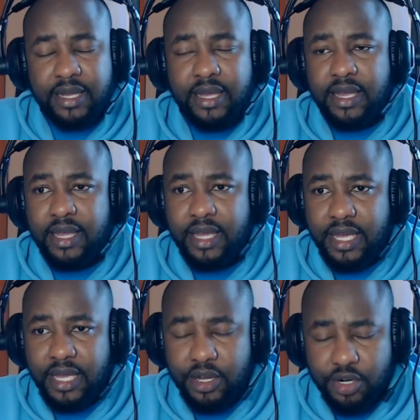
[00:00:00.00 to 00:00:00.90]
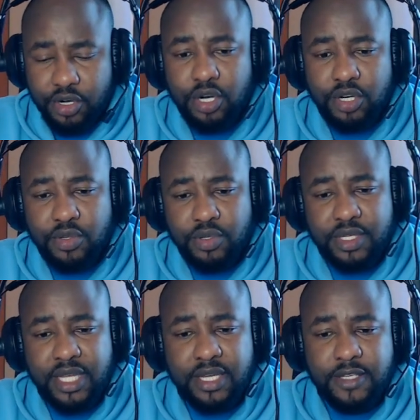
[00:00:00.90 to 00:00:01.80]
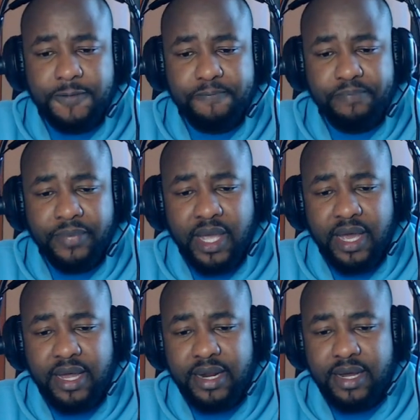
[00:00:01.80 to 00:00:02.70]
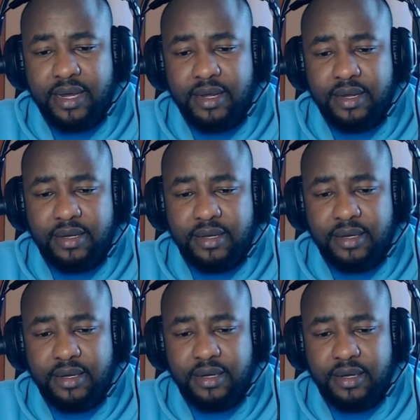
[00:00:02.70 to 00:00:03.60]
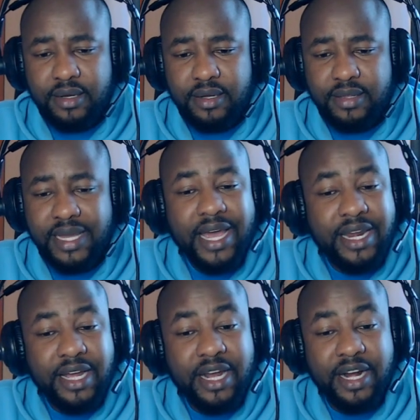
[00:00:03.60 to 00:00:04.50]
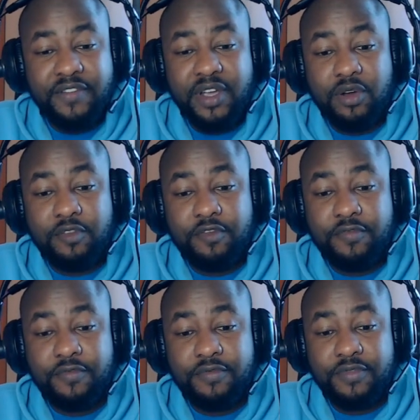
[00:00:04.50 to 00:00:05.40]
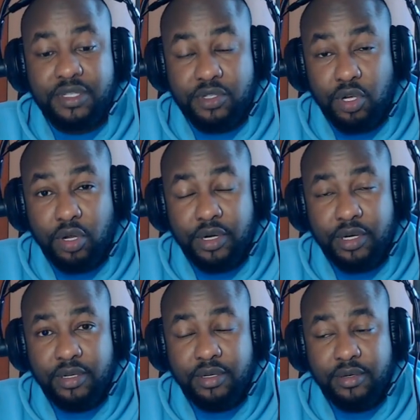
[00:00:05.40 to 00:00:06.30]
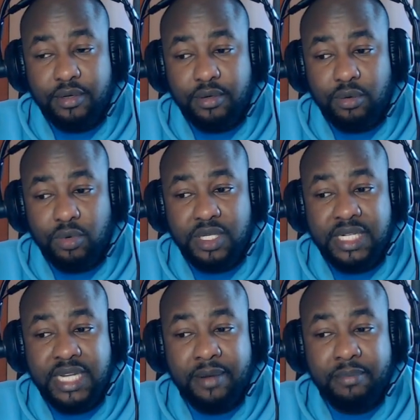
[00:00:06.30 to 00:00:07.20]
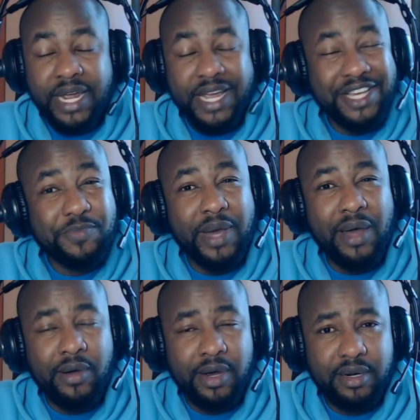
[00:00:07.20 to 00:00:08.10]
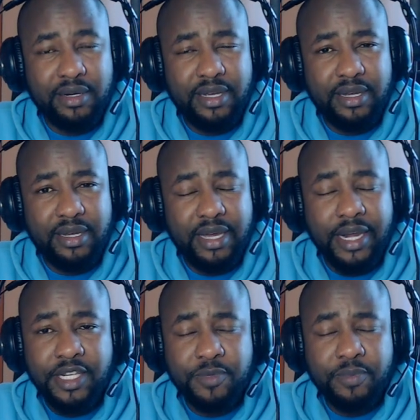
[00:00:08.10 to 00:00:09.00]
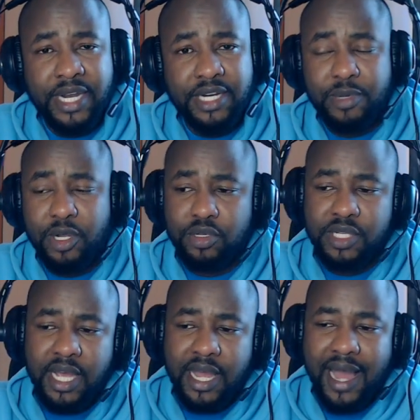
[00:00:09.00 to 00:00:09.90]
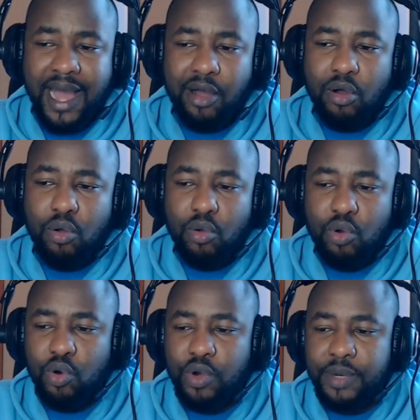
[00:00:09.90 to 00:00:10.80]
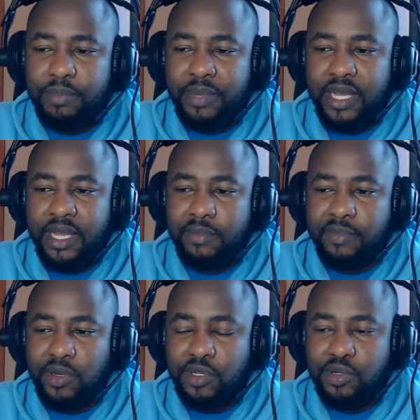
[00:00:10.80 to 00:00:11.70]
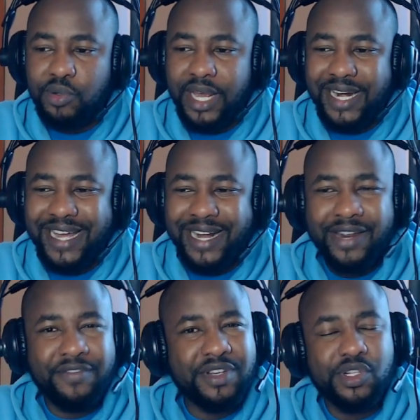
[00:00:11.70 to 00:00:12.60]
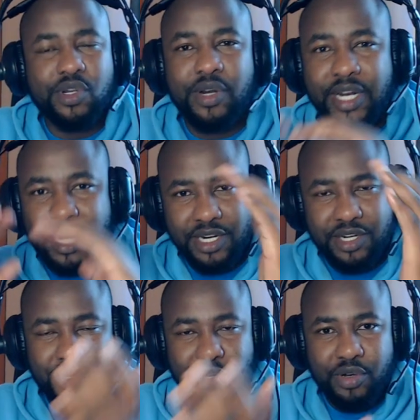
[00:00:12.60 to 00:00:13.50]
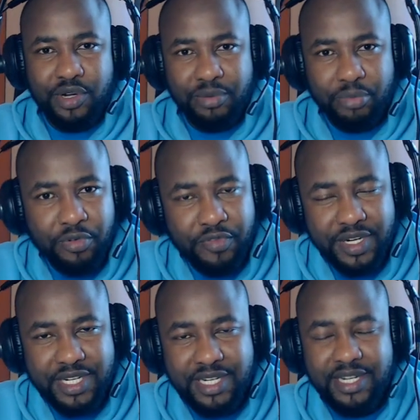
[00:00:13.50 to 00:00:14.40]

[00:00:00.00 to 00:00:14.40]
he wrote those things, and the engraving of the stone was done by his power and his might. Because how could be able to engrave a stone and, you know, remove it?